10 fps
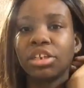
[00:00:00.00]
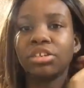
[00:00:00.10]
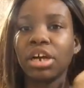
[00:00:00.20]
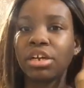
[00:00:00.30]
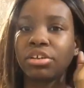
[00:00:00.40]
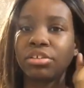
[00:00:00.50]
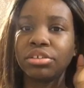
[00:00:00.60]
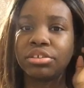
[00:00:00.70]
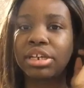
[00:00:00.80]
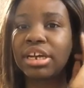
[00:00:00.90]
your
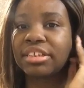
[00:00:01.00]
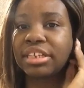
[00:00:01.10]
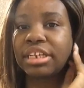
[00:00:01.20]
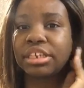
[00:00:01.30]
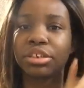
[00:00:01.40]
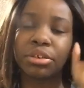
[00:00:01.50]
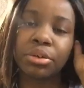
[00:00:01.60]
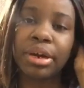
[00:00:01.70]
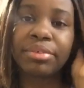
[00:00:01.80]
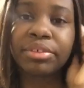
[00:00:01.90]
uncle, your cousin,
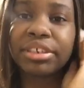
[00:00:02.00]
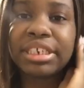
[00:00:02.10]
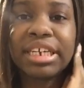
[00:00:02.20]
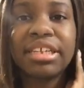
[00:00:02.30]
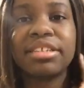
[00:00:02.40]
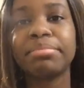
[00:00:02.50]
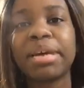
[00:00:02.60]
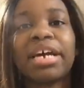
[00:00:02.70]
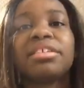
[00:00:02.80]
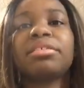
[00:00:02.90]
whoever it is
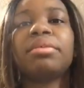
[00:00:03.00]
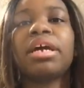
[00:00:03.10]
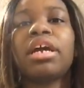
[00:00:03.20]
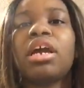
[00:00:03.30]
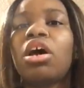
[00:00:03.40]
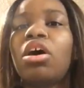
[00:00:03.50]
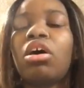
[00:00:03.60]
passed away,